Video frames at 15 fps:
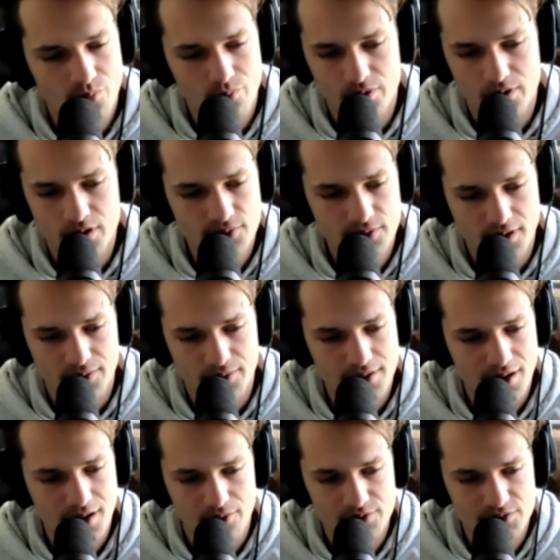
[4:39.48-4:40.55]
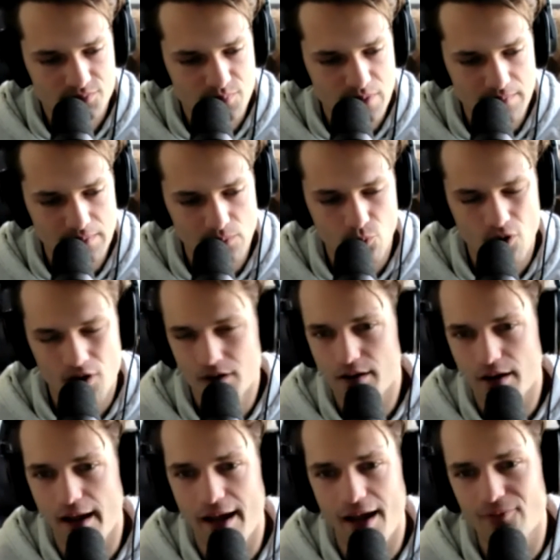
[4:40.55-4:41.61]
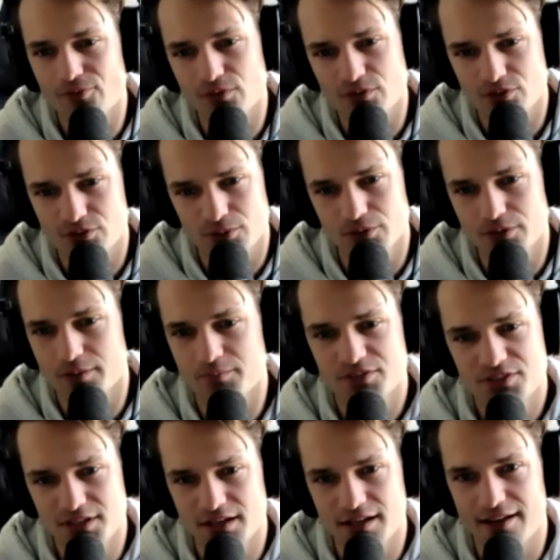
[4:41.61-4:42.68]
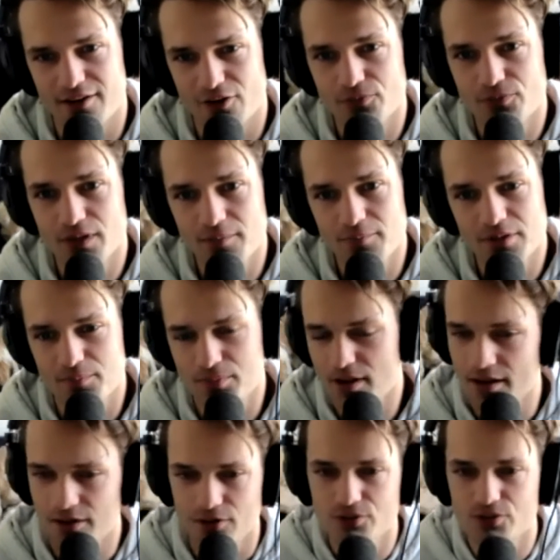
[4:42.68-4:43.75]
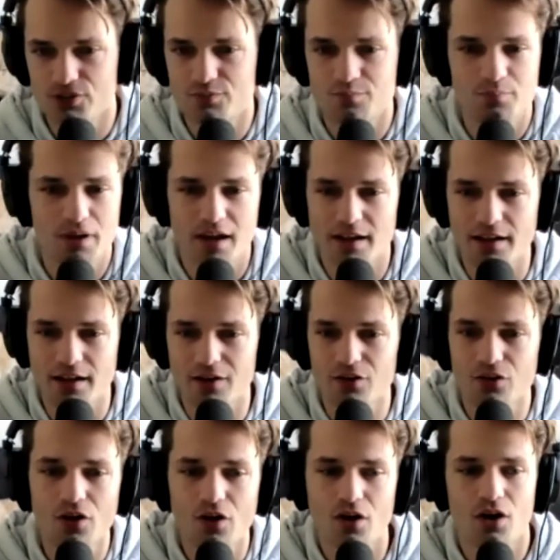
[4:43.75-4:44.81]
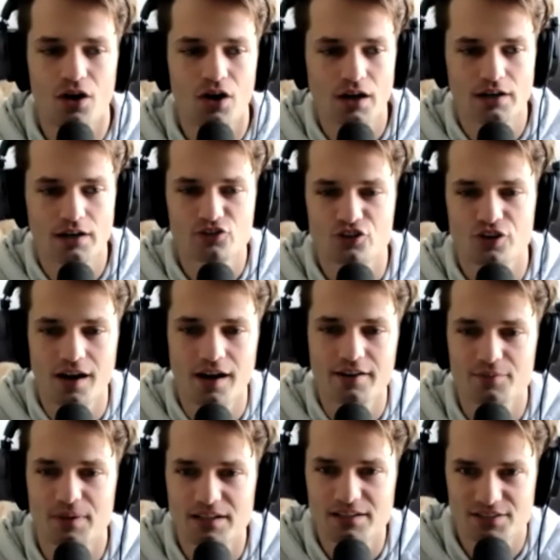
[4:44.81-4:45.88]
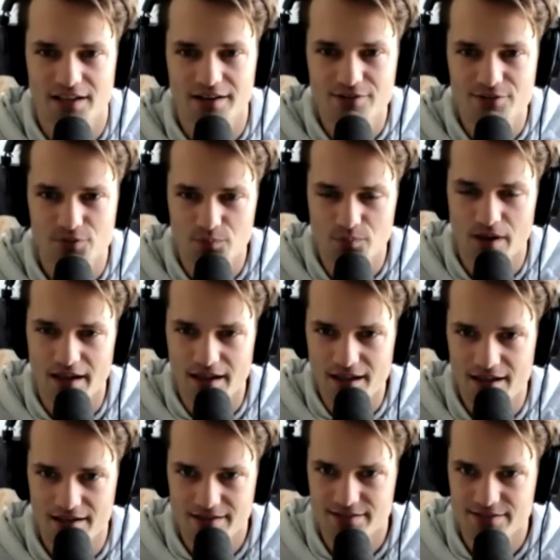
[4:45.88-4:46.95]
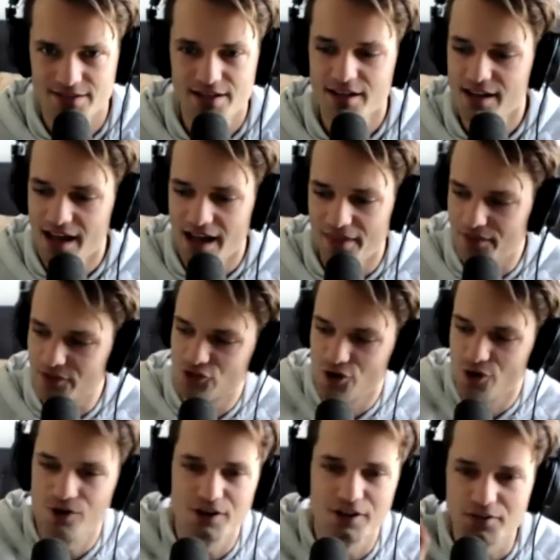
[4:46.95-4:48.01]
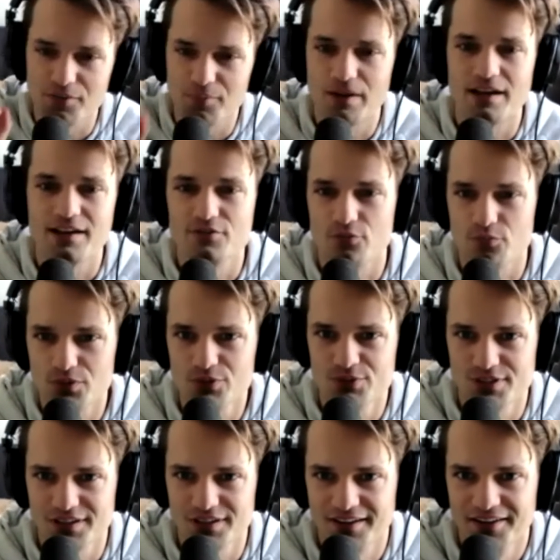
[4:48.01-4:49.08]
Even I think I was maybe 1.5 years old, I'm sitting at our family piano, just banging along and trying to make sounds with my hands and then turning the page of music.